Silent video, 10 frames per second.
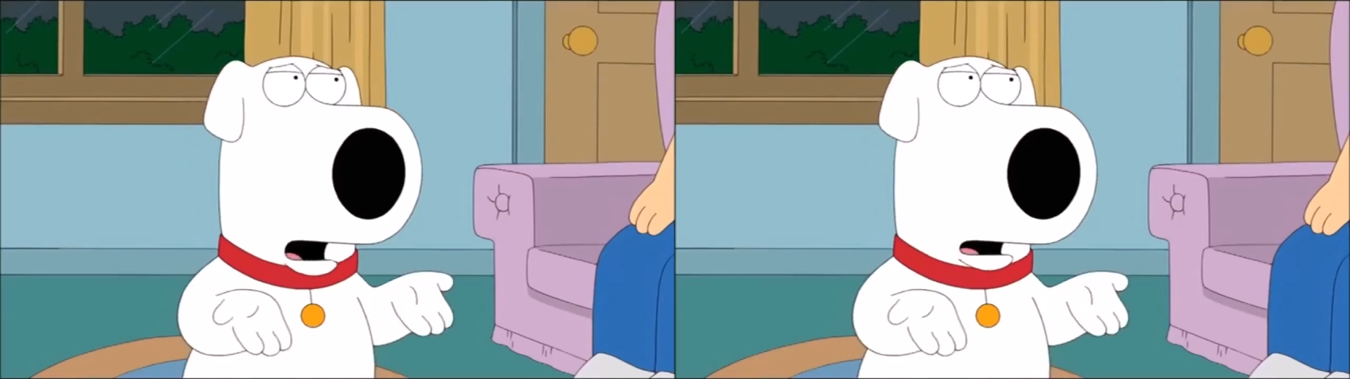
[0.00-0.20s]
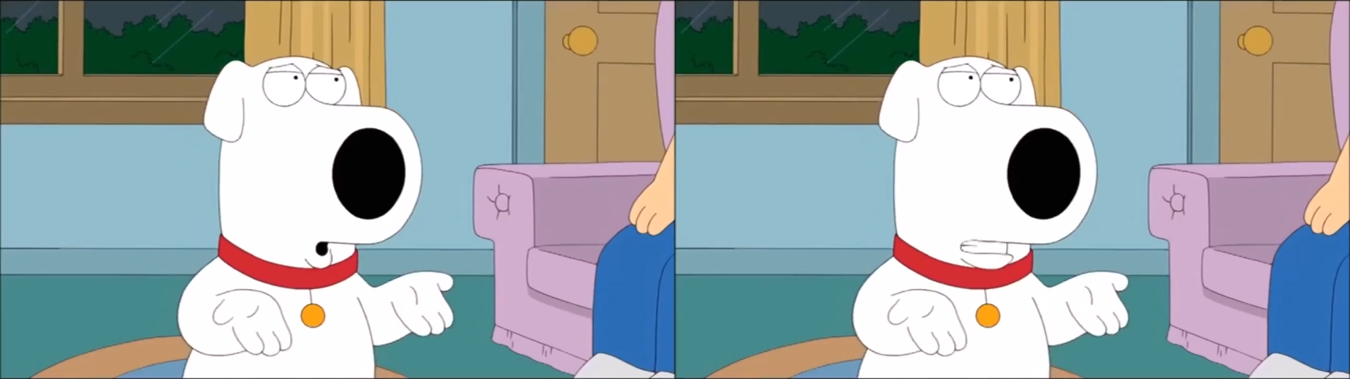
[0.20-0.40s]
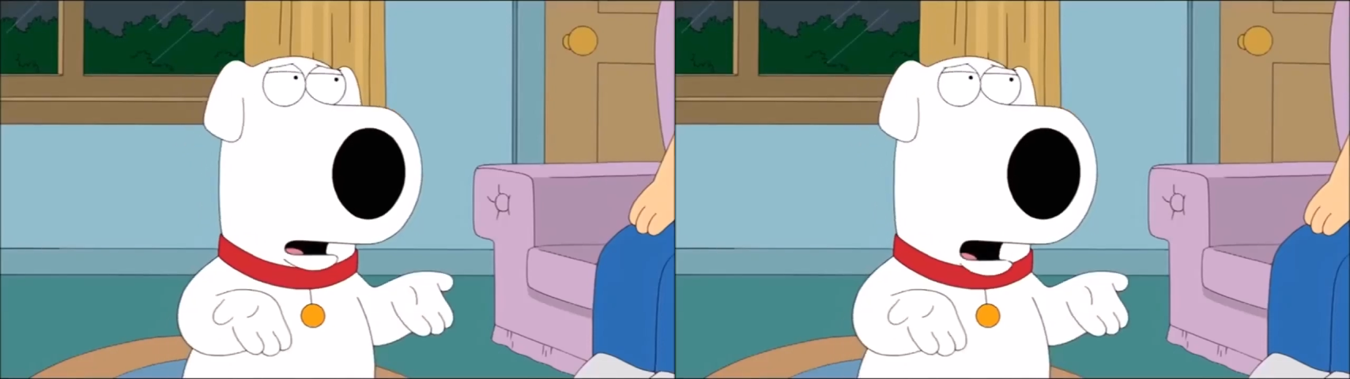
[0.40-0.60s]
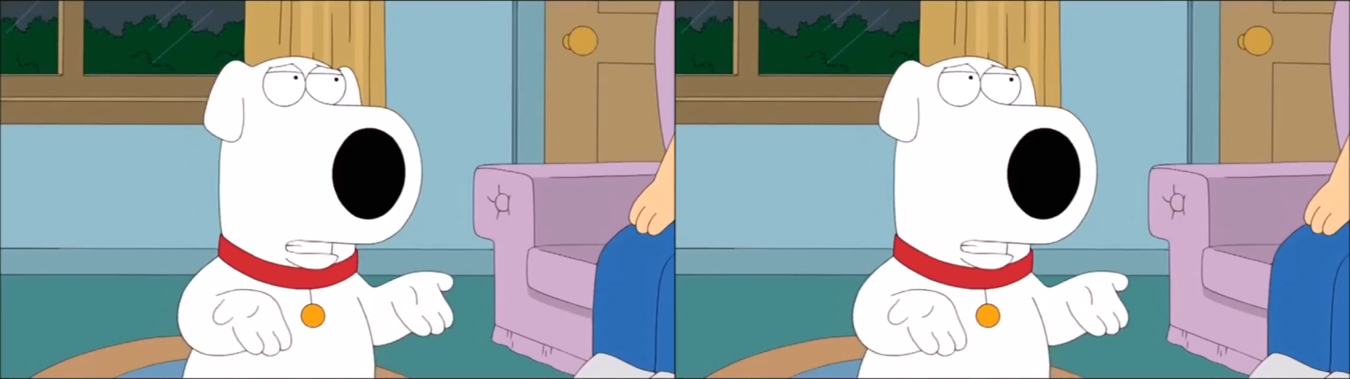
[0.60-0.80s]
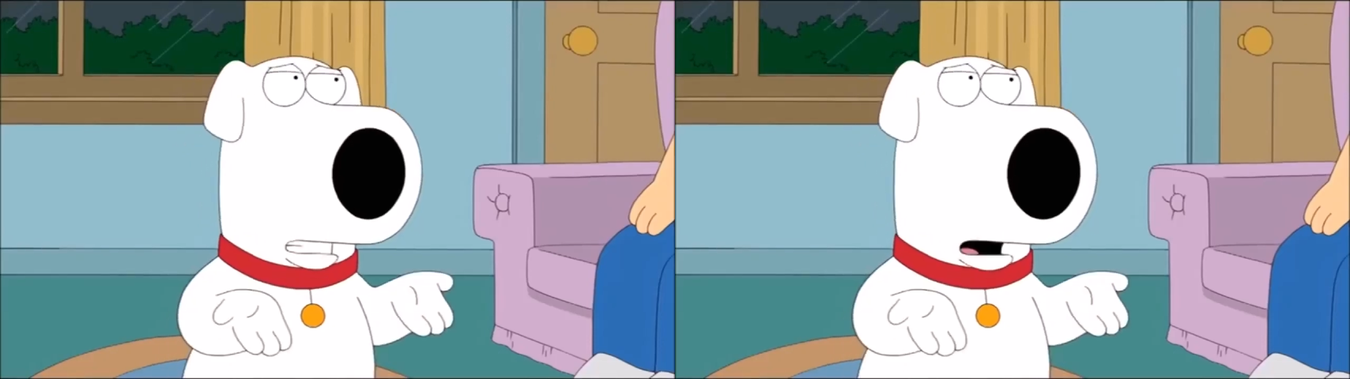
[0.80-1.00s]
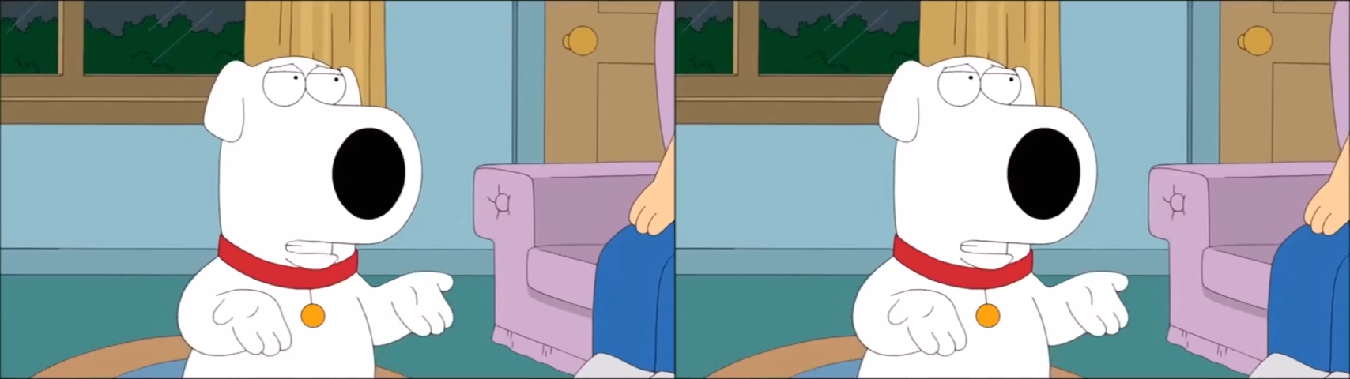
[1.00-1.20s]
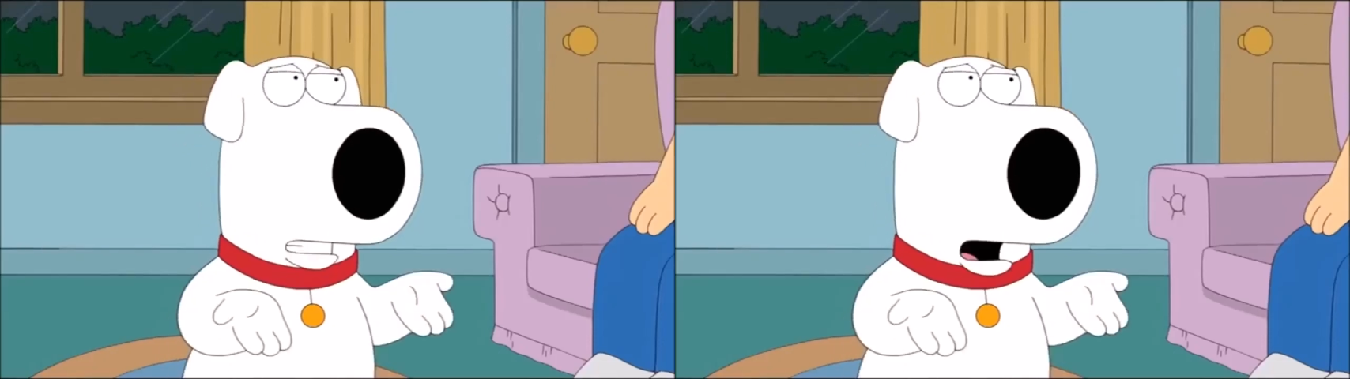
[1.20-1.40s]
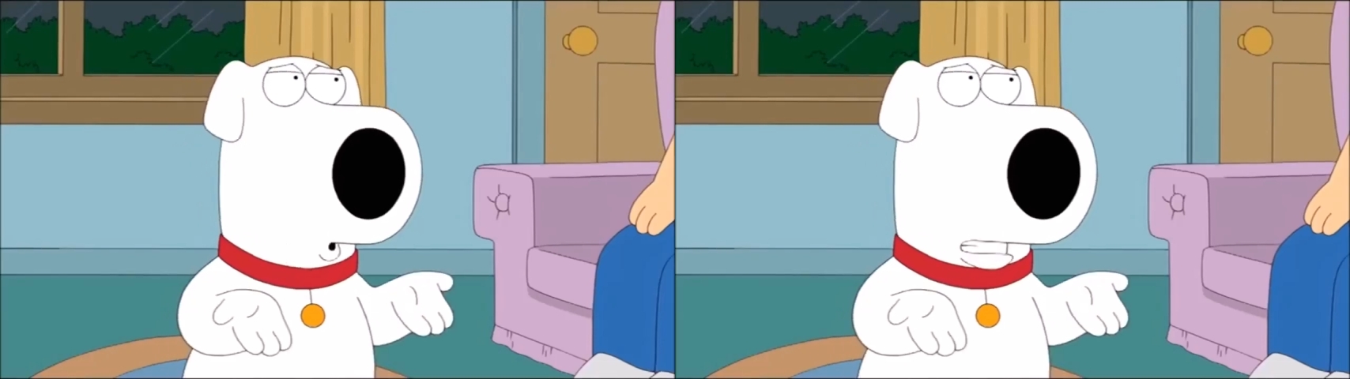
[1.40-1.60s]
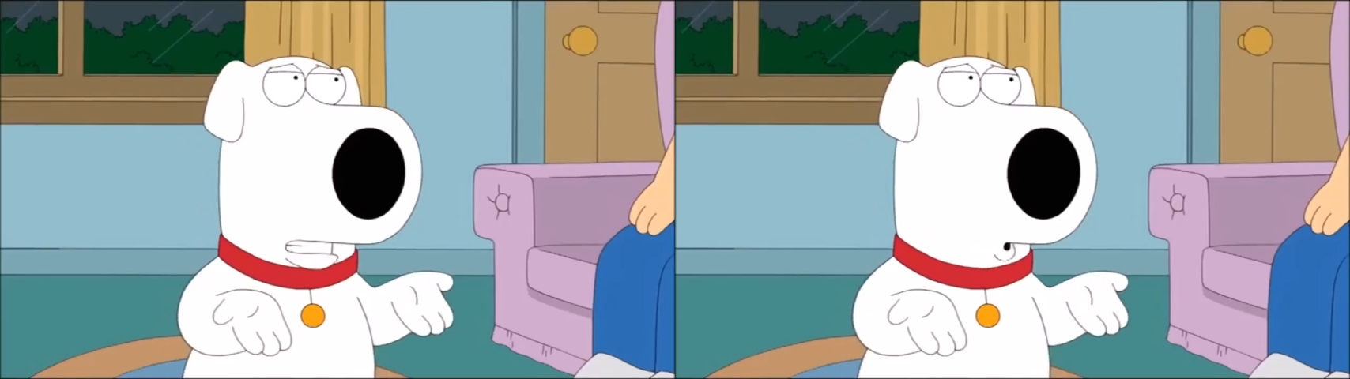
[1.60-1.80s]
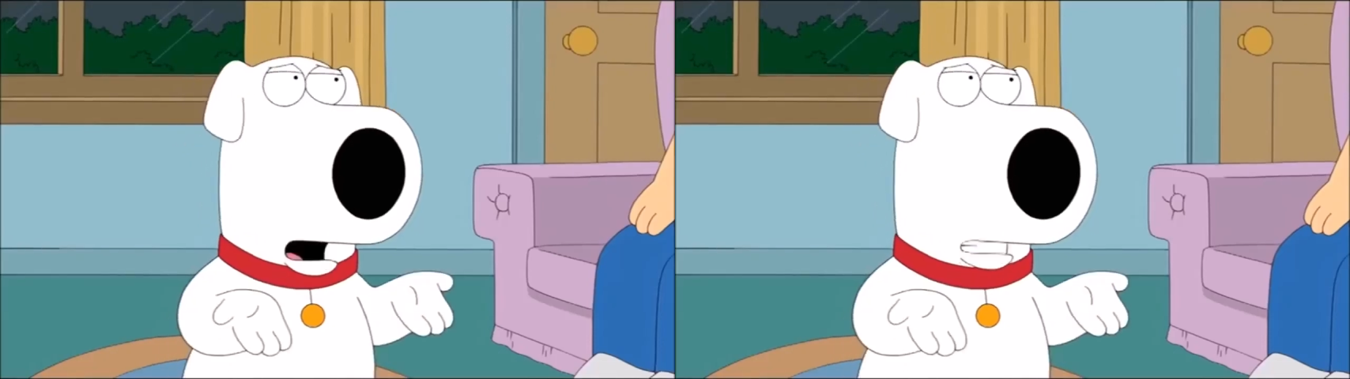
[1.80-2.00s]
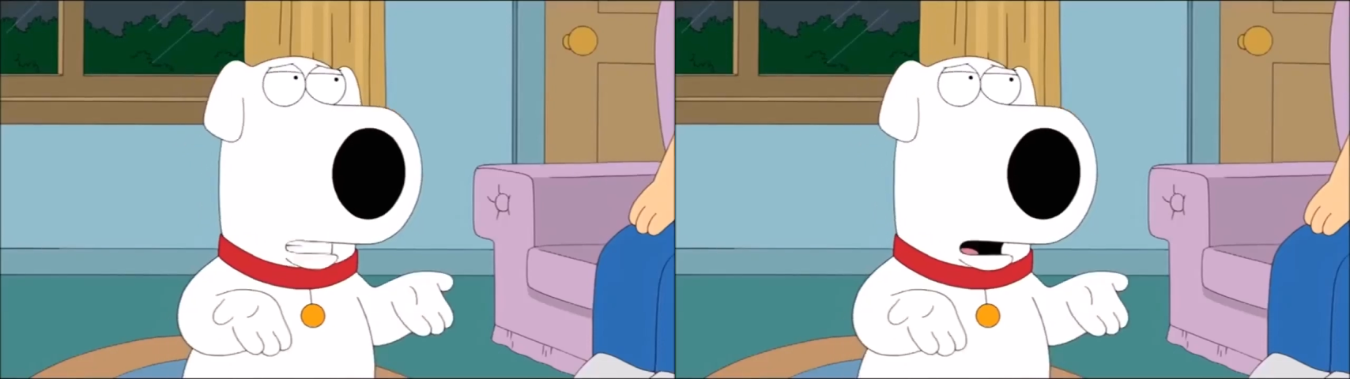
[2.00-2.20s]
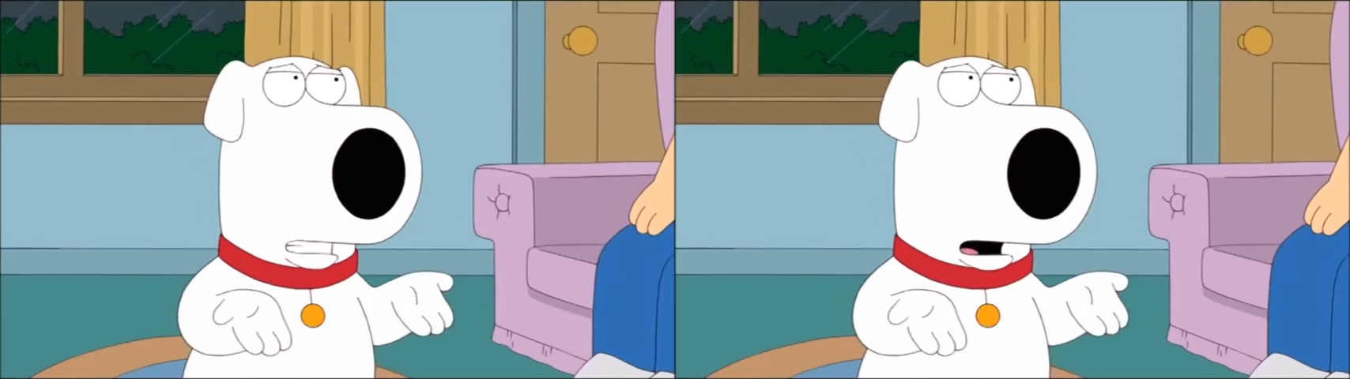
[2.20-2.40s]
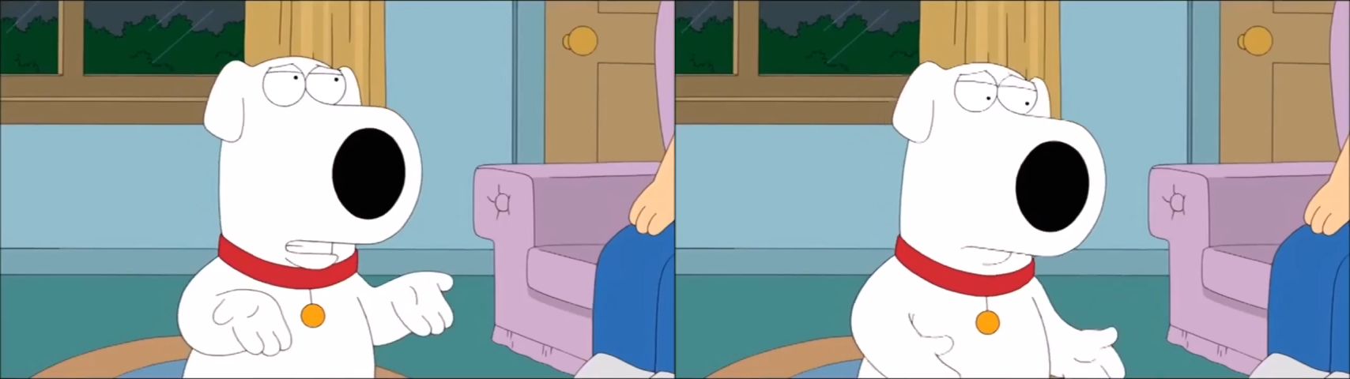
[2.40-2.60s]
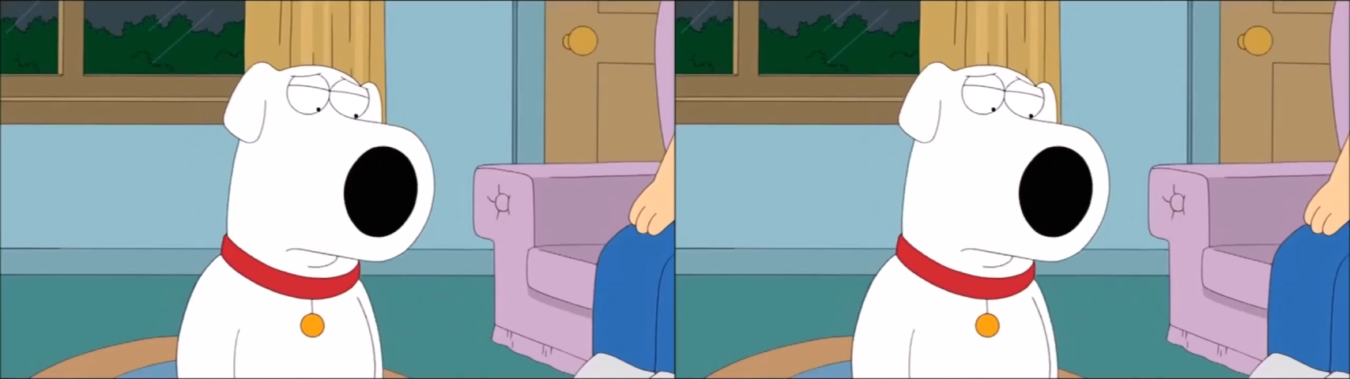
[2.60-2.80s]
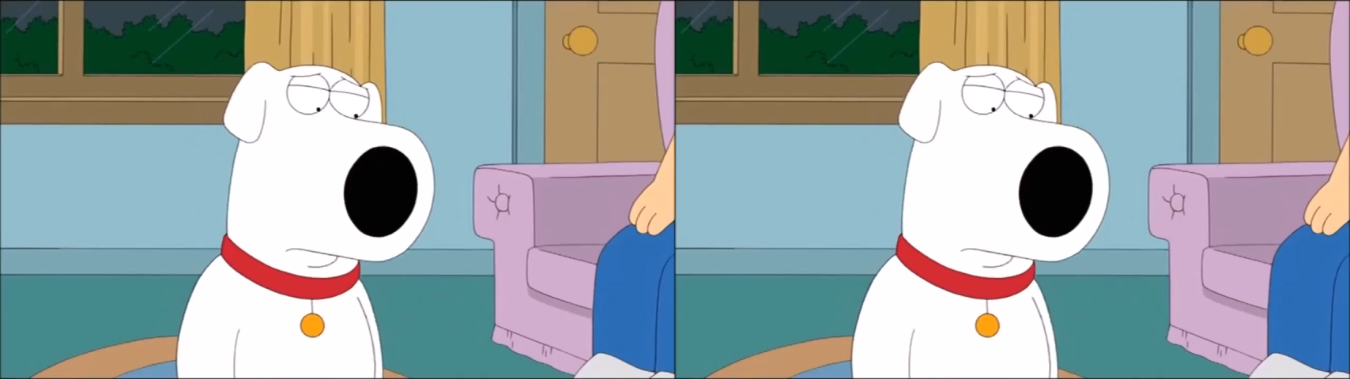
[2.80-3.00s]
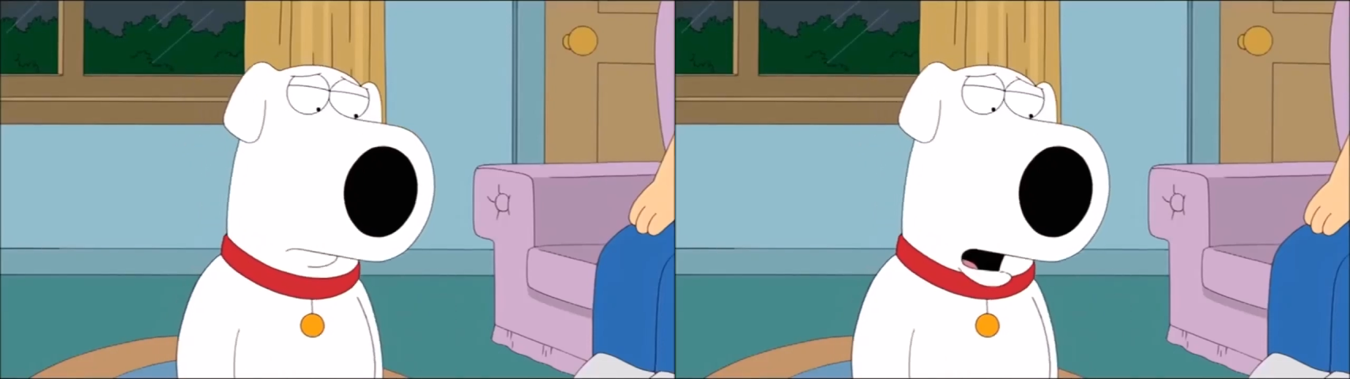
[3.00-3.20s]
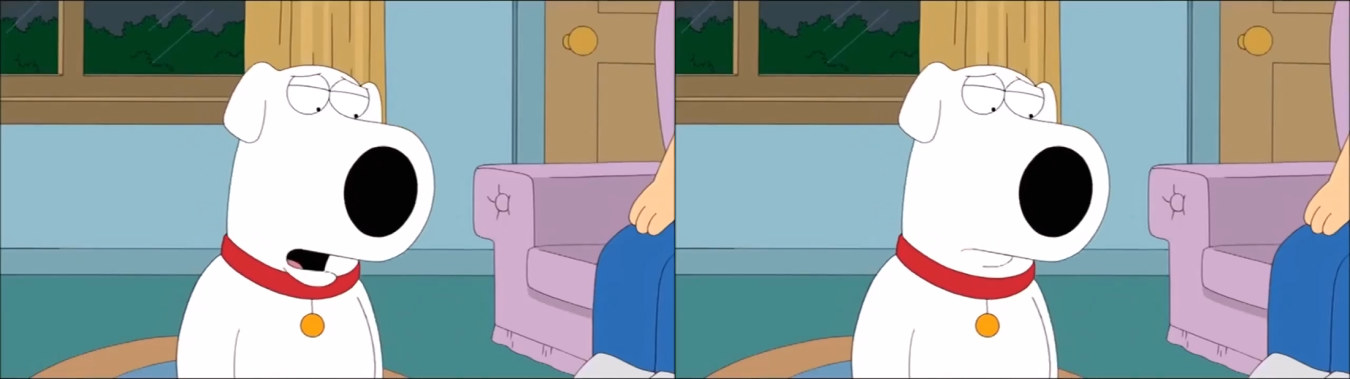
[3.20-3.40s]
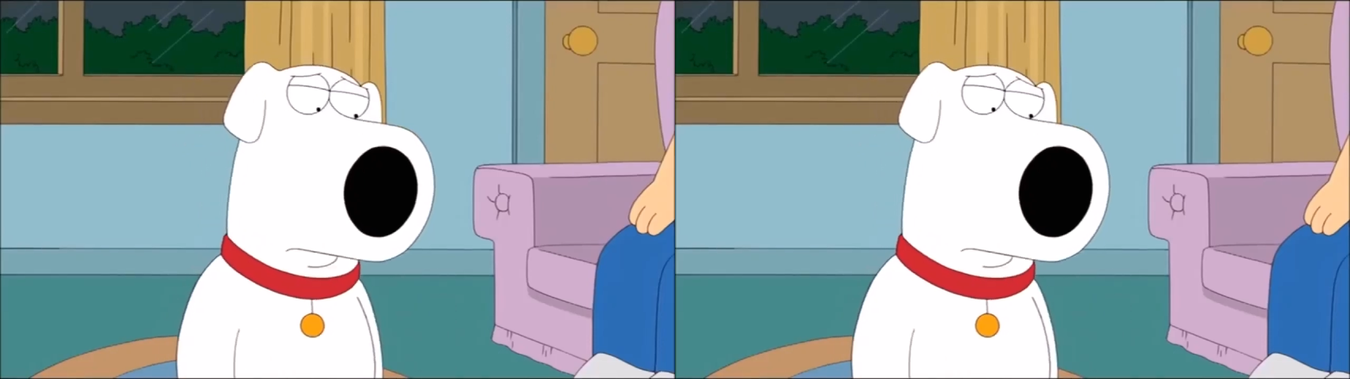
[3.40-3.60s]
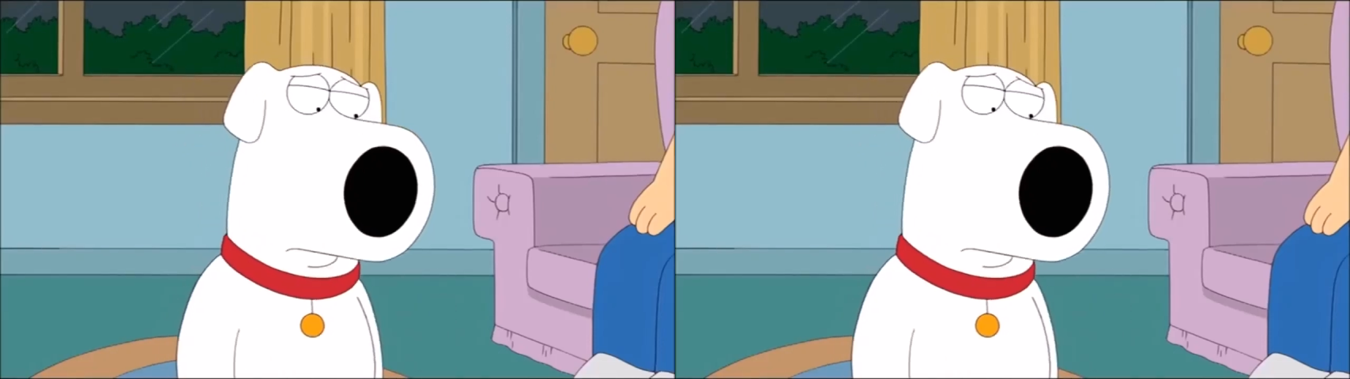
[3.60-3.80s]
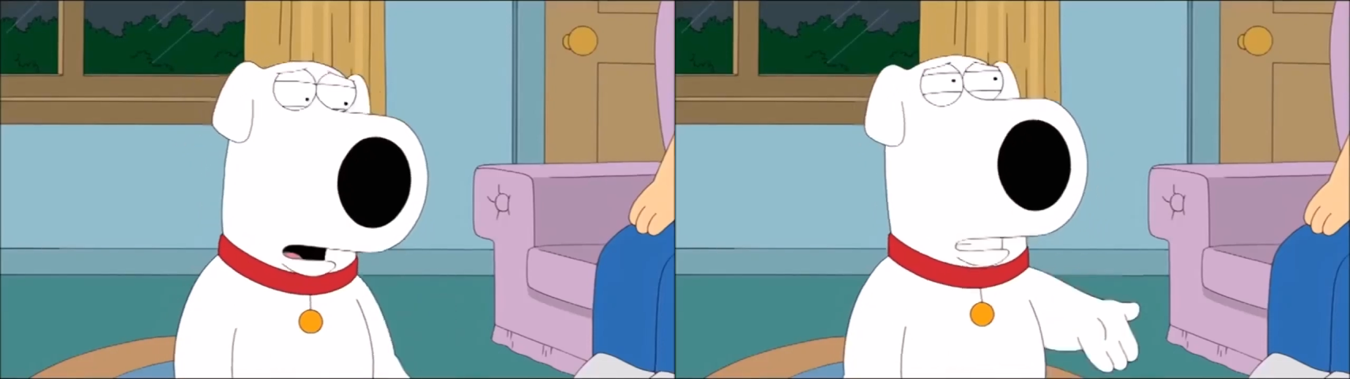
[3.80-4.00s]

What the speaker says: [unreadable: no face in view]